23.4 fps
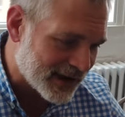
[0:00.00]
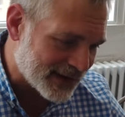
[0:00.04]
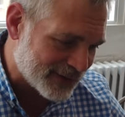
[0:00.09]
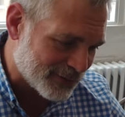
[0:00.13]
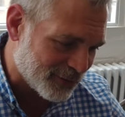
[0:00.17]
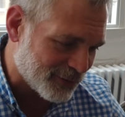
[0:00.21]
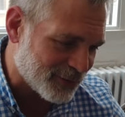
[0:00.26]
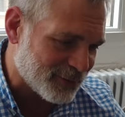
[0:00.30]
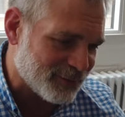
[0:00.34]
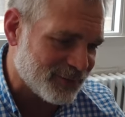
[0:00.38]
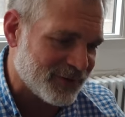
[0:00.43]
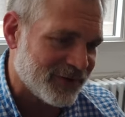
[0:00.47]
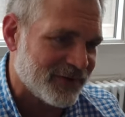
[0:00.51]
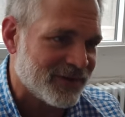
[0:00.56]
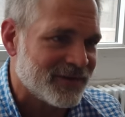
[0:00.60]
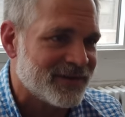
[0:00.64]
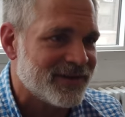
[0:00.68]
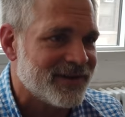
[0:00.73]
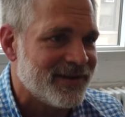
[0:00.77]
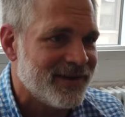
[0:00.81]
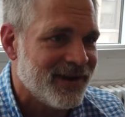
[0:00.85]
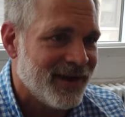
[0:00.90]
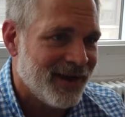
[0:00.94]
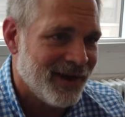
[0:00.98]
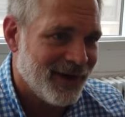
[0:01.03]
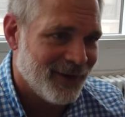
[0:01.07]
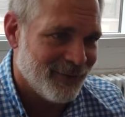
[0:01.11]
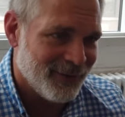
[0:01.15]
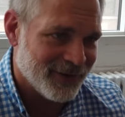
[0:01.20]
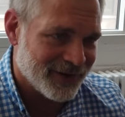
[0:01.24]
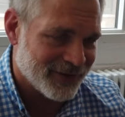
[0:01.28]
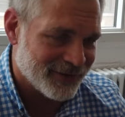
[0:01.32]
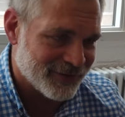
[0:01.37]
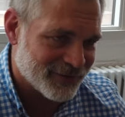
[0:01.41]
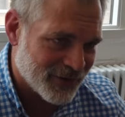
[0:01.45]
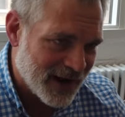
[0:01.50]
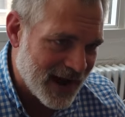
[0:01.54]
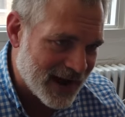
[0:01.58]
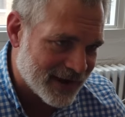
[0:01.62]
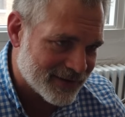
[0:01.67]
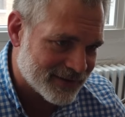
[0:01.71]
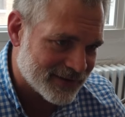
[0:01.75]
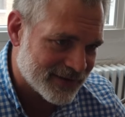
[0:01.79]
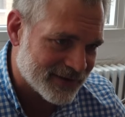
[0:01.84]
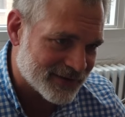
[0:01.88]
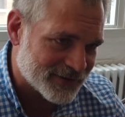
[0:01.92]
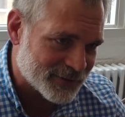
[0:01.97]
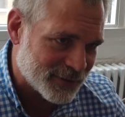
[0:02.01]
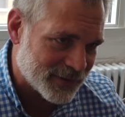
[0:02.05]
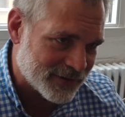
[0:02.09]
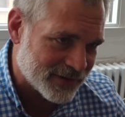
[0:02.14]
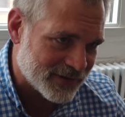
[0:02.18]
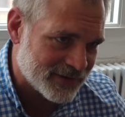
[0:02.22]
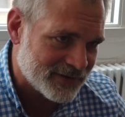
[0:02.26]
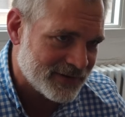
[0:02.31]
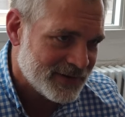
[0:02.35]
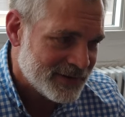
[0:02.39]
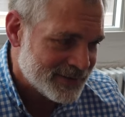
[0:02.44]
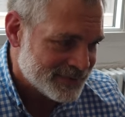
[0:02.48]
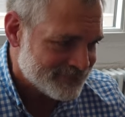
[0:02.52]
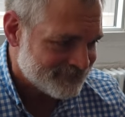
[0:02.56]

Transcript: handleability. We can track things with it.